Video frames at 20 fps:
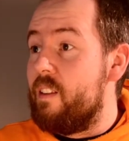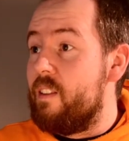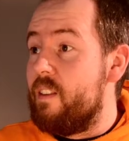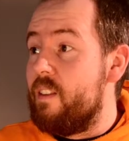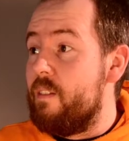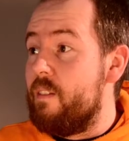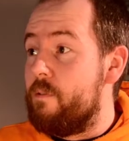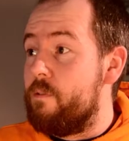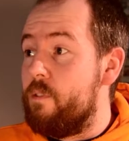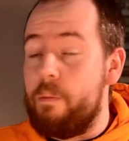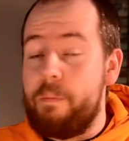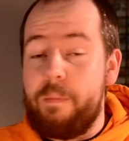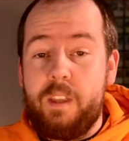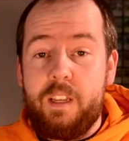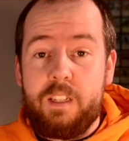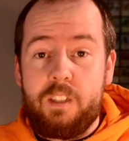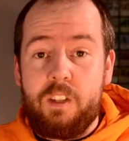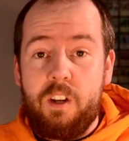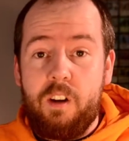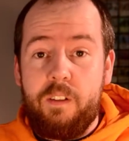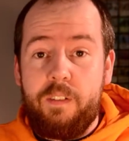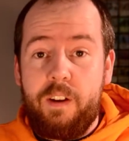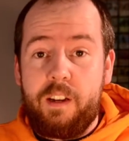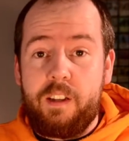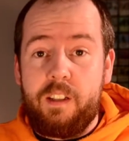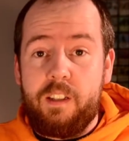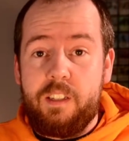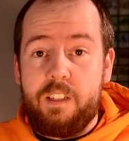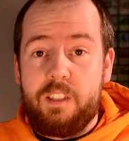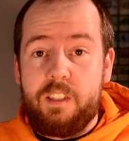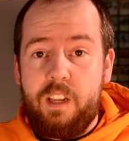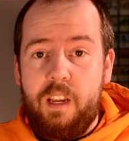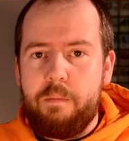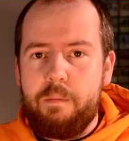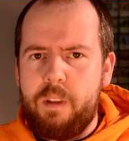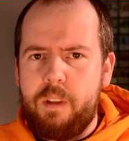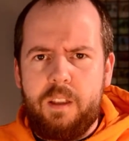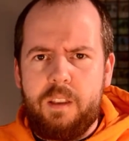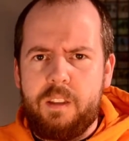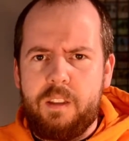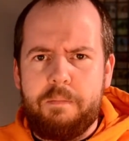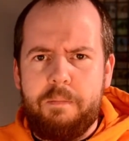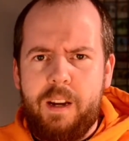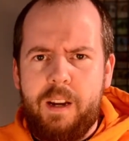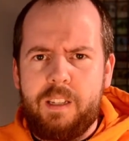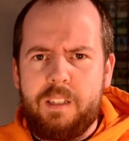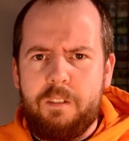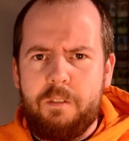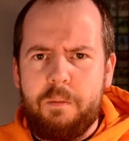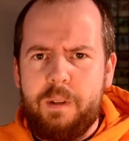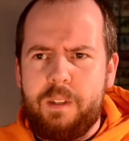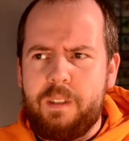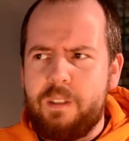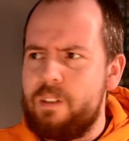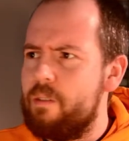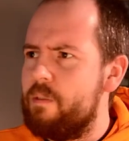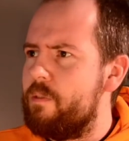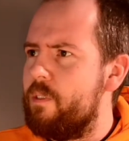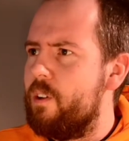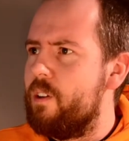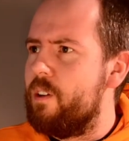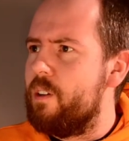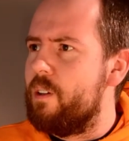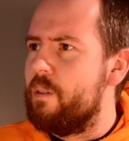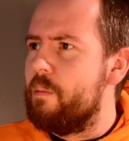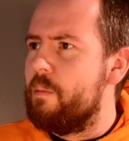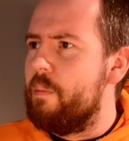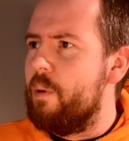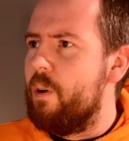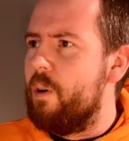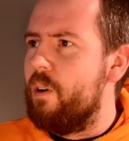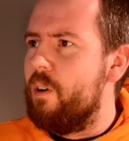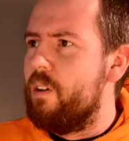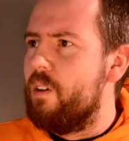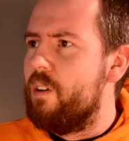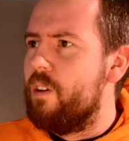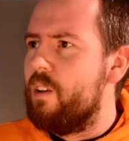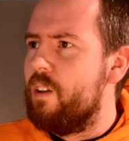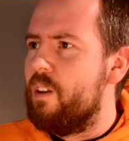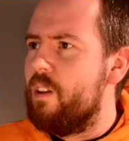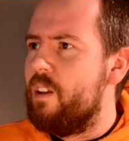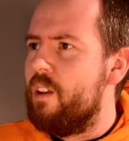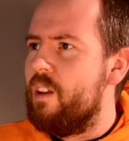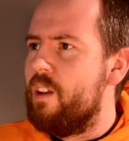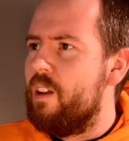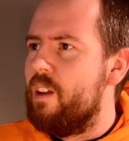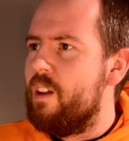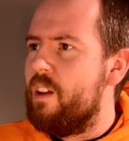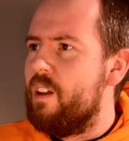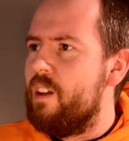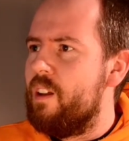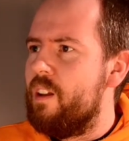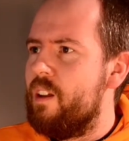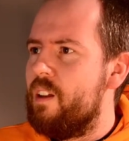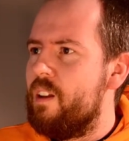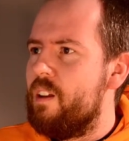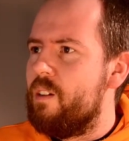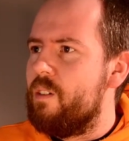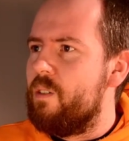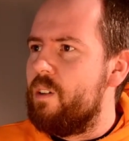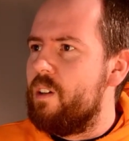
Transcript: From this sort of angle, it seems like there's massive amounts of foil, but when you